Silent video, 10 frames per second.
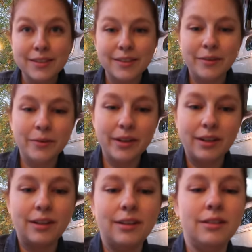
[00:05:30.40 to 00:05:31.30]
So it
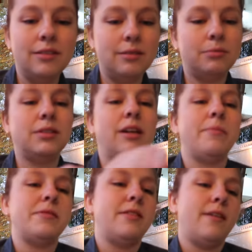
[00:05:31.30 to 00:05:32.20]
is, what time
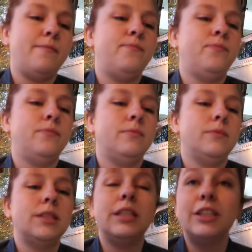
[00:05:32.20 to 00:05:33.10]
is it?
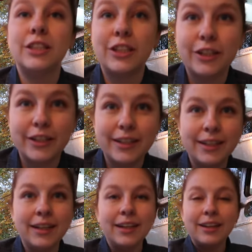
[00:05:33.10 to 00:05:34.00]

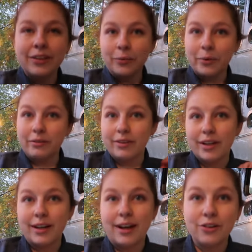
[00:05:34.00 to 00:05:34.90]
6.30. We
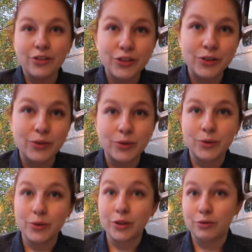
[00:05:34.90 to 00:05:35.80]
ran out
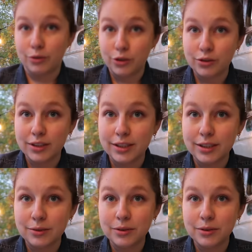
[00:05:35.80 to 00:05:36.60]
to the grocery store.